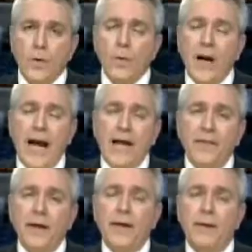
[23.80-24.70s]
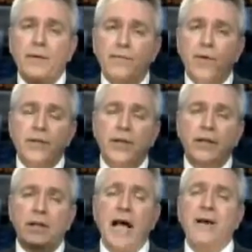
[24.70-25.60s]
Well, I think the first thing in
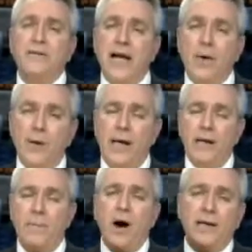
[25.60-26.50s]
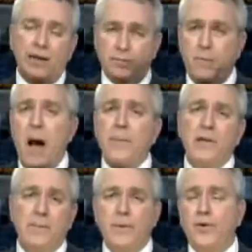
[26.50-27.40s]
the livestock, we had a market that was probably a
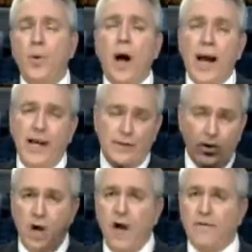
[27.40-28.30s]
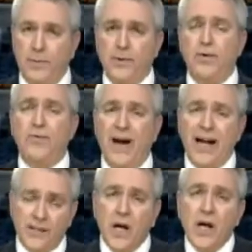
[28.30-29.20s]
little bit too high and sold off a little bit too
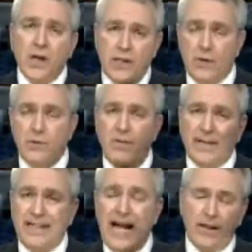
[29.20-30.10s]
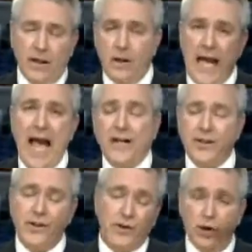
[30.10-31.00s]
fast. So that was more of a technical
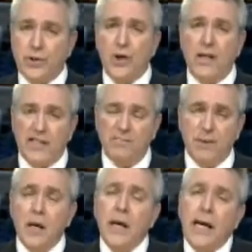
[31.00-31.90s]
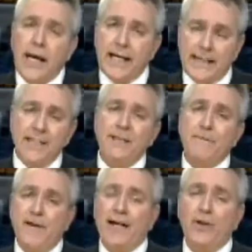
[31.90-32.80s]
action, short squeeze, all that stuff. But it does
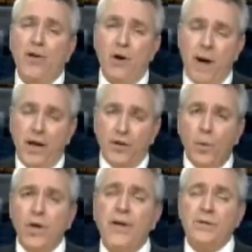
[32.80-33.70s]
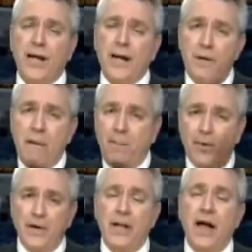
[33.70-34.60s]
affect the overall market. You know, one of the things we got to
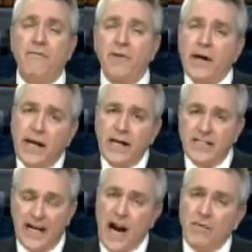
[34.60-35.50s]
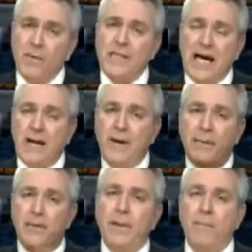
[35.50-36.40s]
remember in life is that everybody's got to
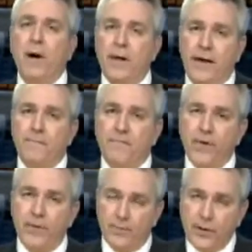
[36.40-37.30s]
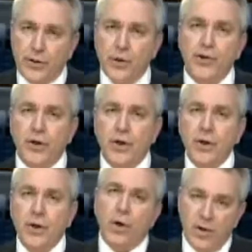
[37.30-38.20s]
be able to make money. From the
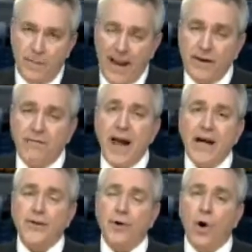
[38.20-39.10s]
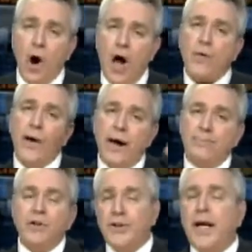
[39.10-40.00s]
producer or the manufacturer all the
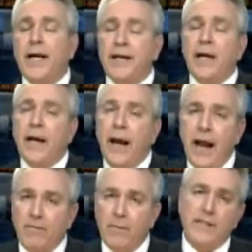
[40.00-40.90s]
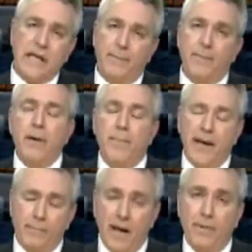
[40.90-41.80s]
way up the chain, everybody's got to be able
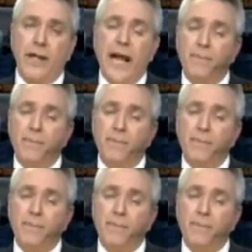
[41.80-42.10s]
to make money.